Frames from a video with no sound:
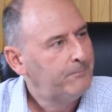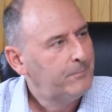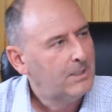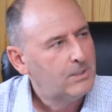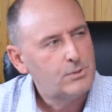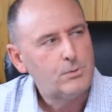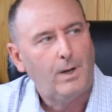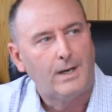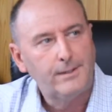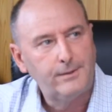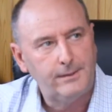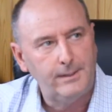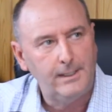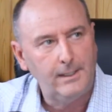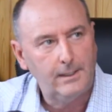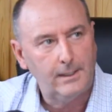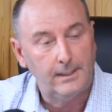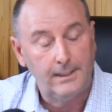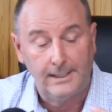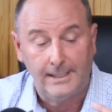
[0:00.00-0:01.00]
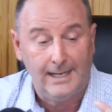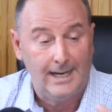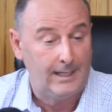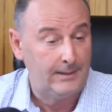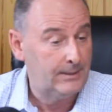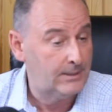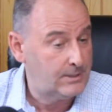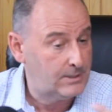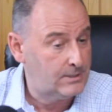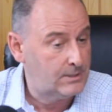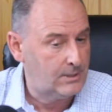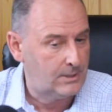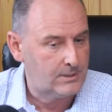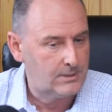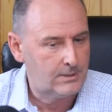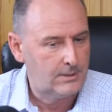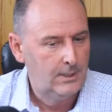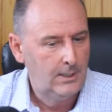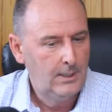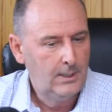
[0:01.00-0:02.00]
So I think, and again, this is
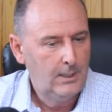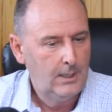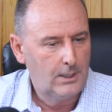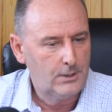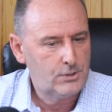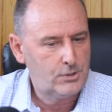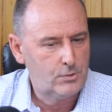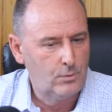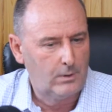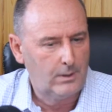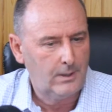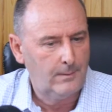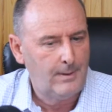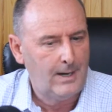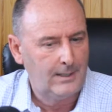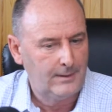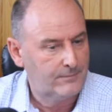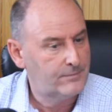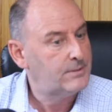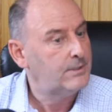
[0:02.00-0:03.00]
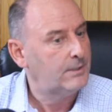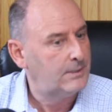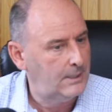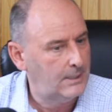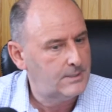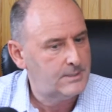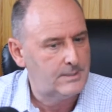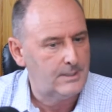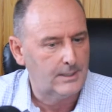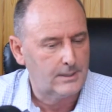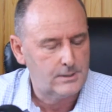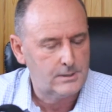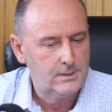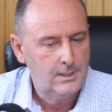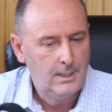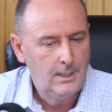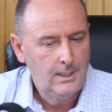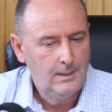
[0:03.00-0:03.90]
just a short amount of statistics,